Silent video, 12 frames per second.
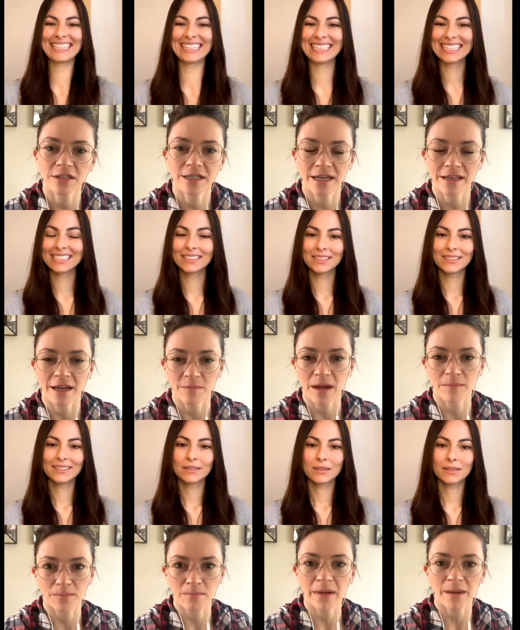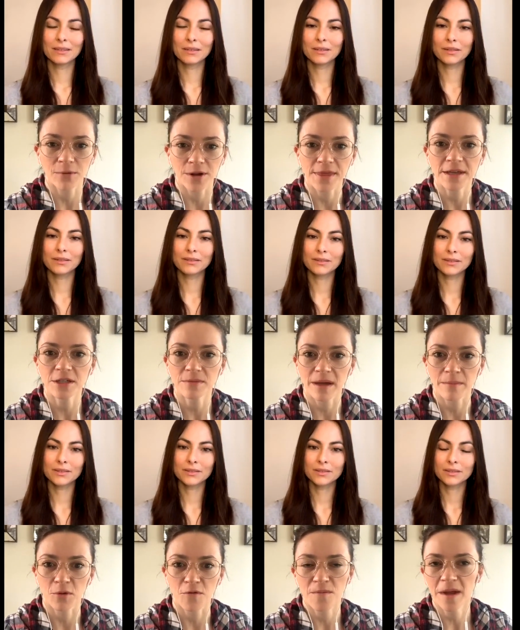Speaker 1: to connect my my breathing to my
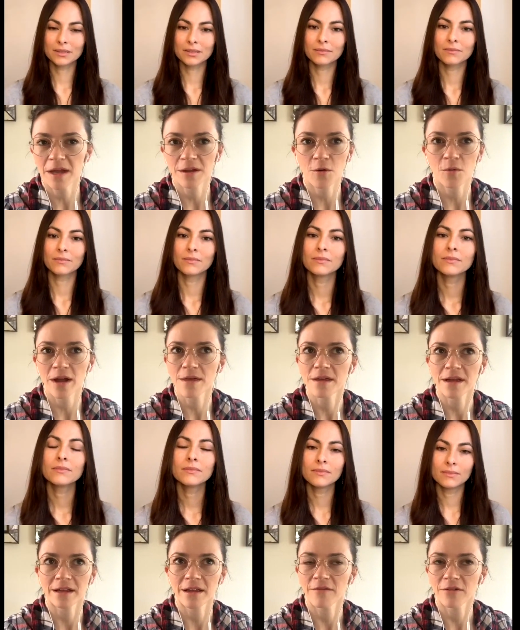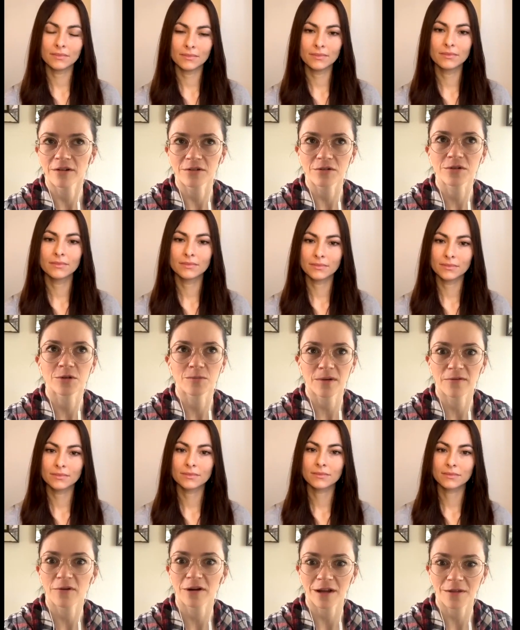movement in a way that i never mm-hmm. understood
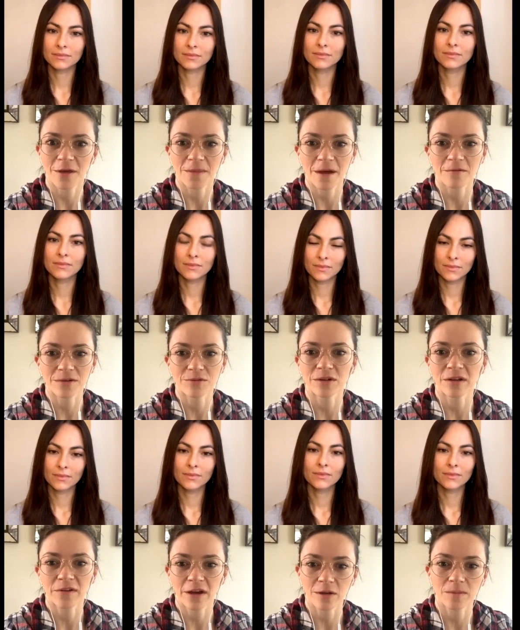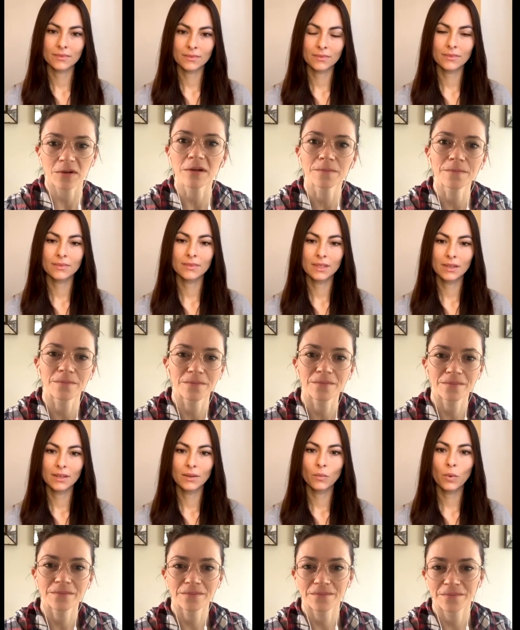before and i thought that was really valuable
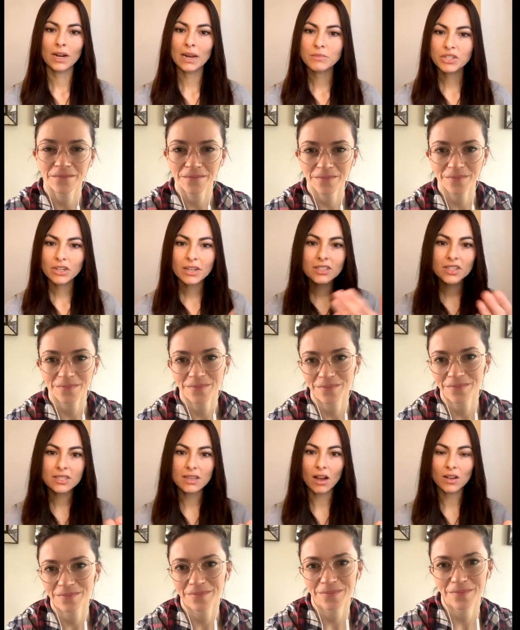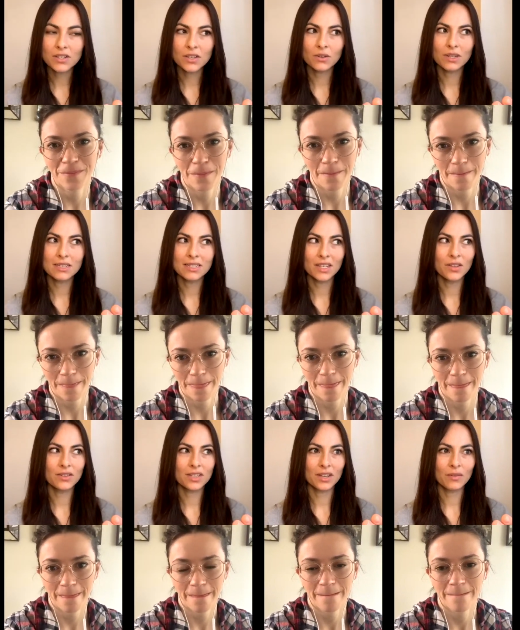
Speaker 2: well and i'm sure it just also
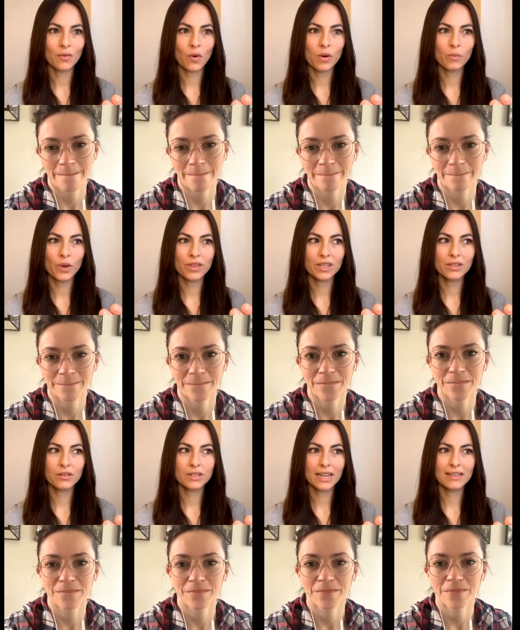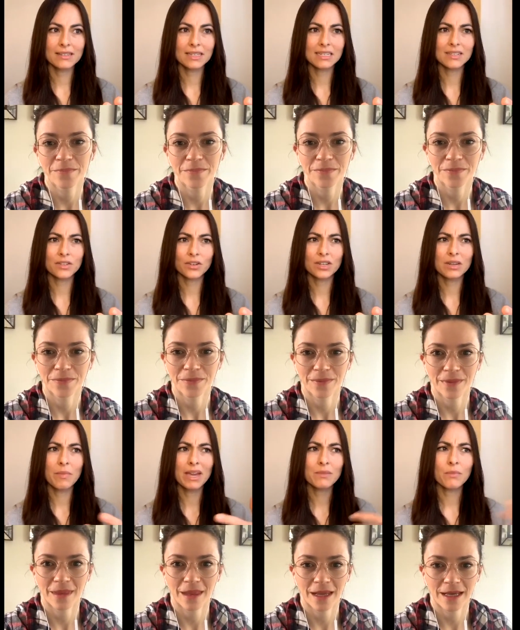continued to inform within your dancing because you're going to
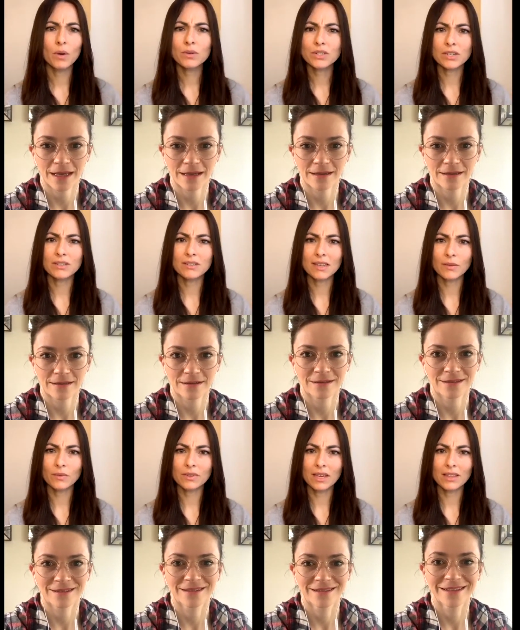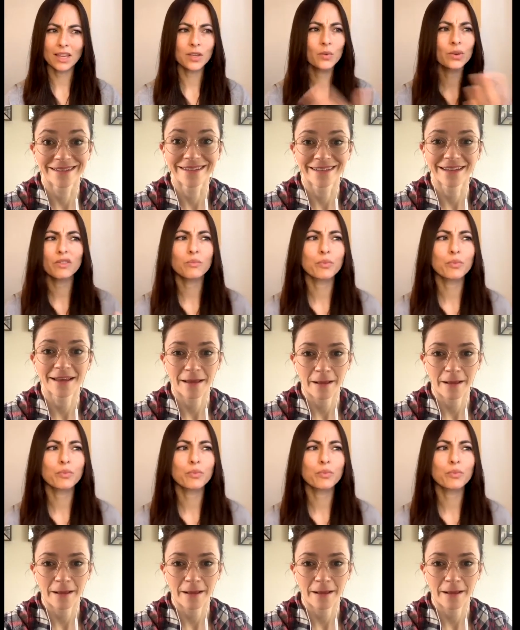make motions that you would have